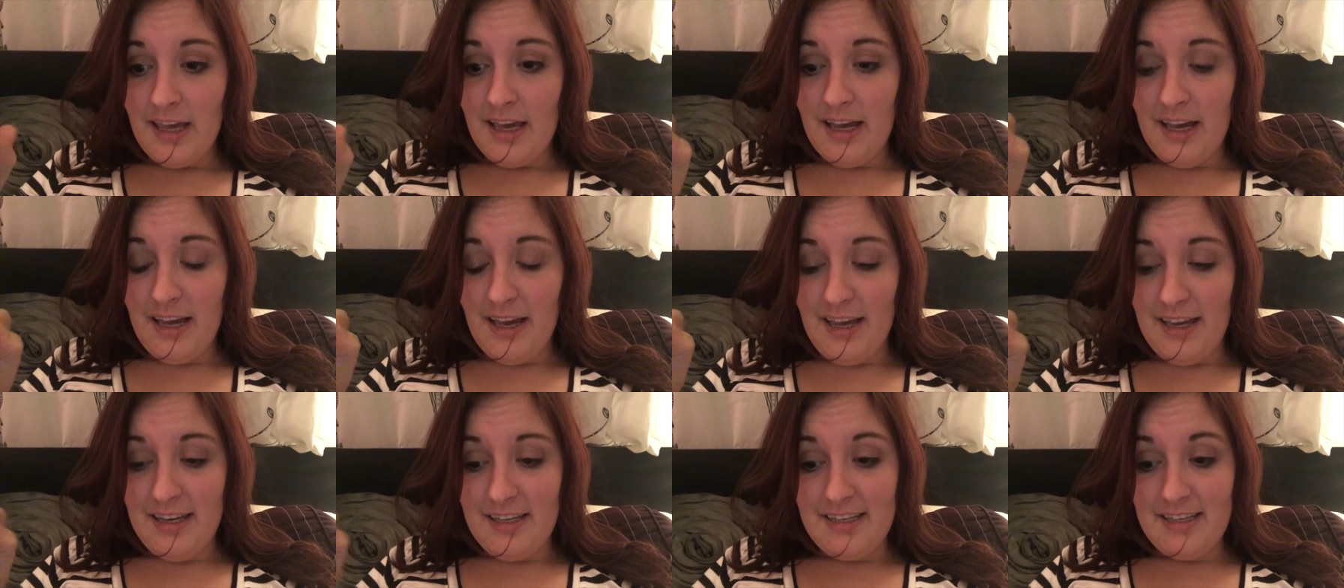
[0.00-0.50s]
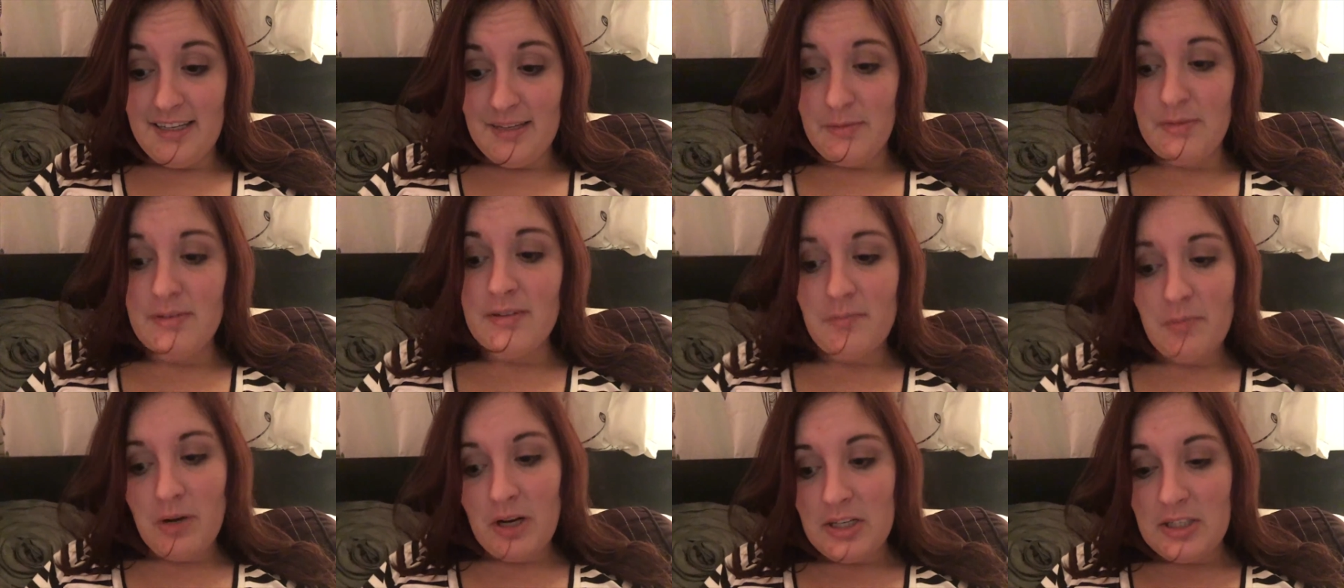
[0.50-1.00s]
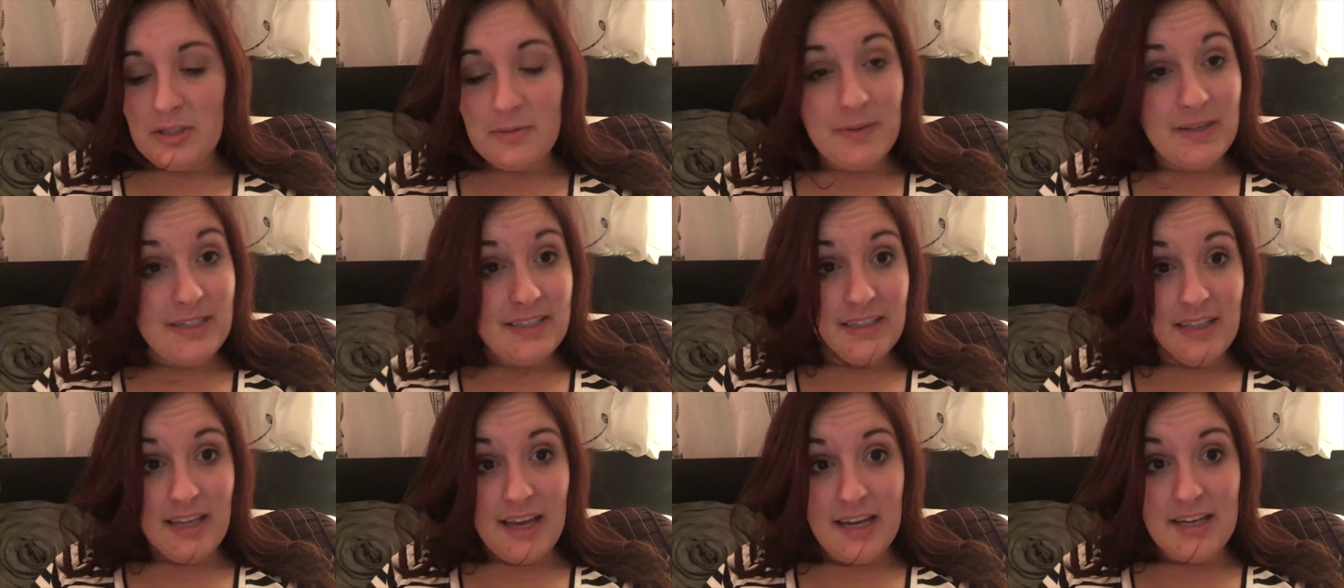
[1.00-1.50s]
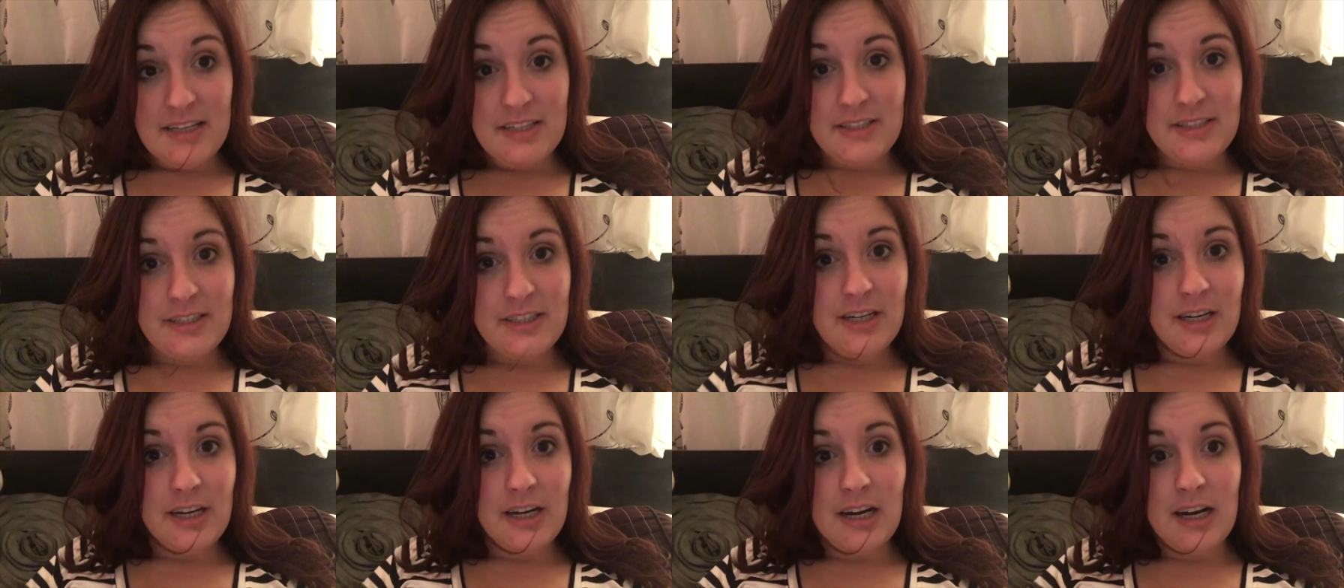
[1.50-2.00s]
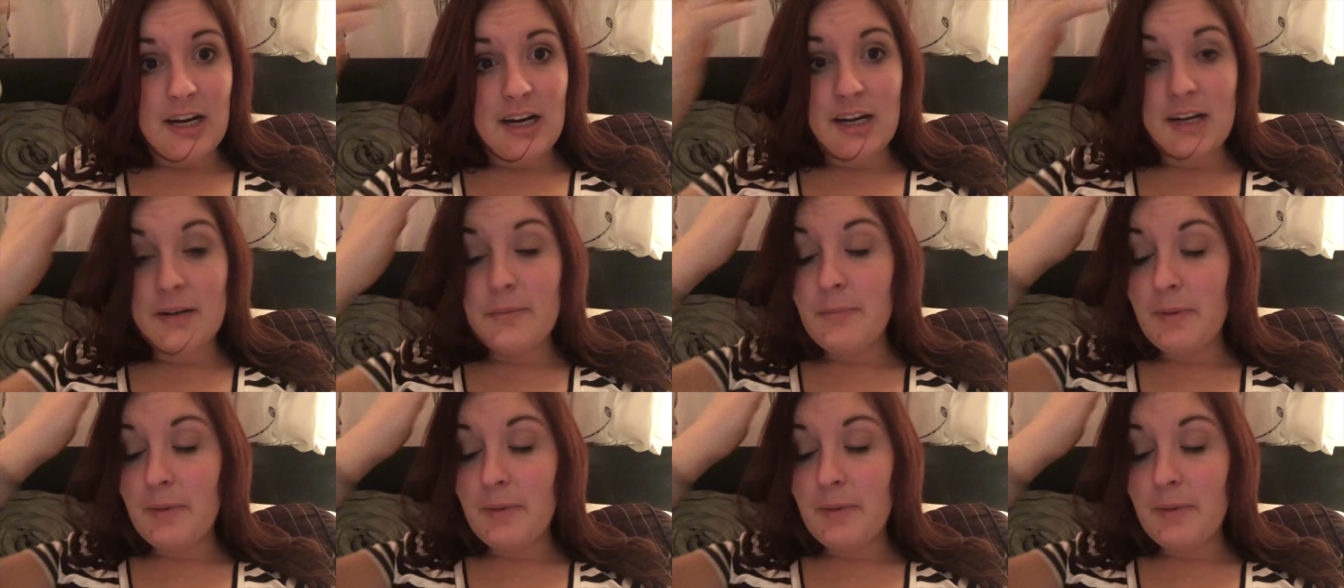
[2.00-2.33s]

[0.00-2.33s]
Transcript: I didn't march my last year